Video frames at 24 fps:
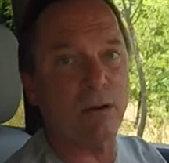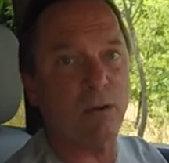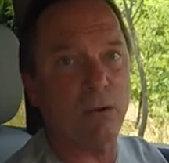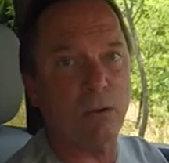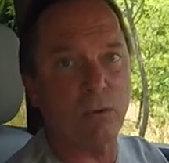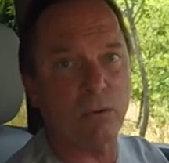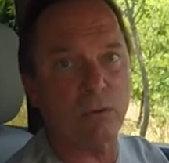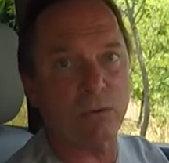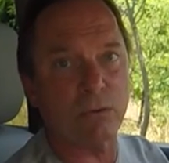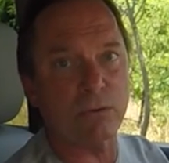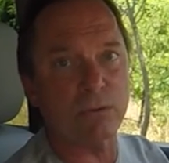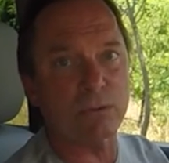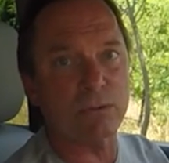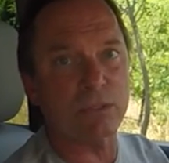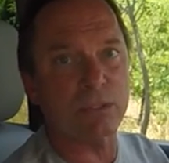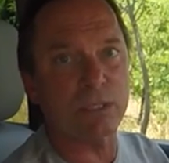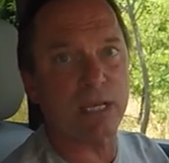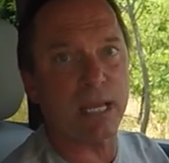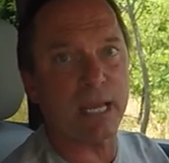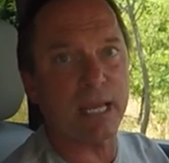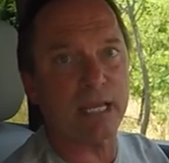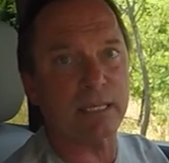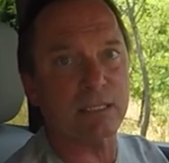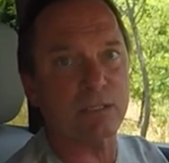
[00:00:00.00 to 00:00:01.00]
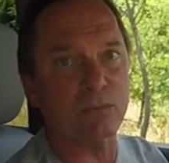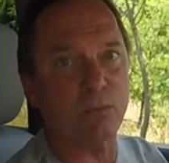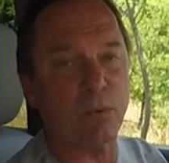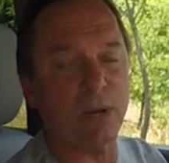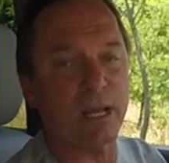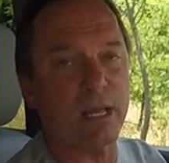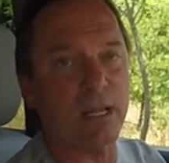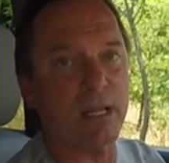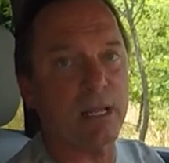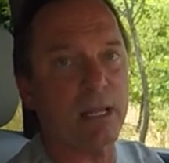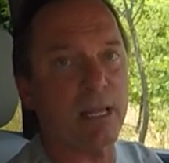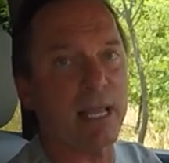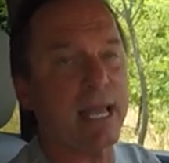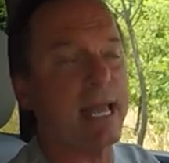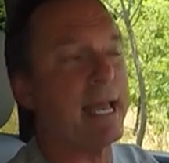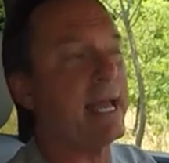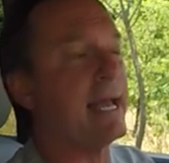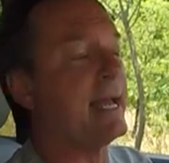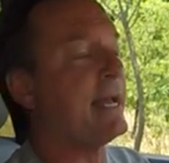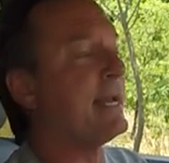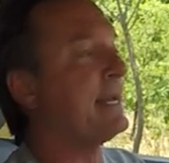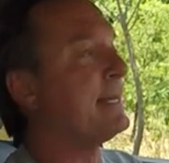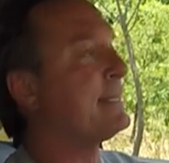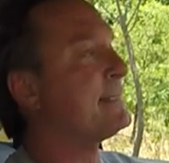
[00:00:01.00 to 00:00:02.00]
holders, as well
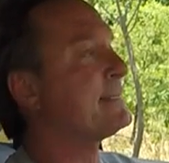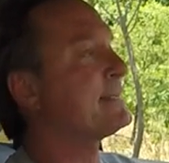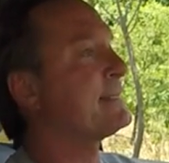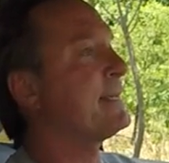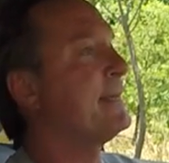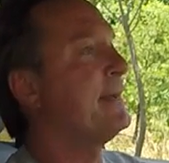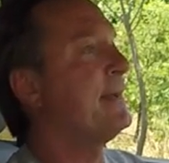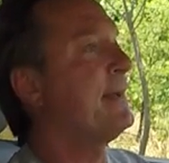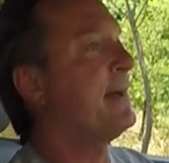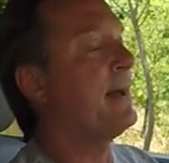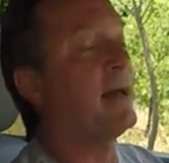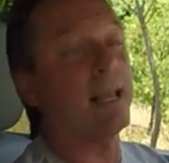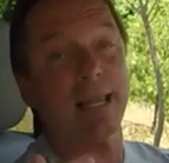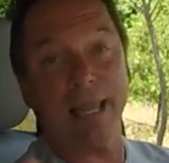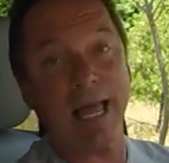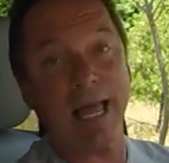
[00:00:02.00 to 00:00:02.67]
as a